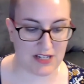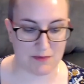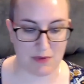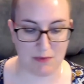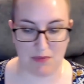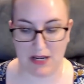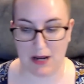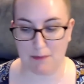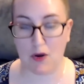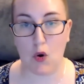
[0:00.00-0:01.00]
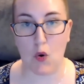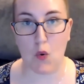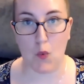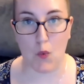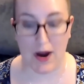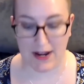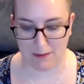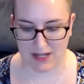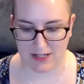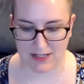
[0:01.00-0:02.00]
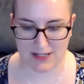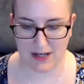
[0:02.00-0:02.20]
has been beat up quite a bit.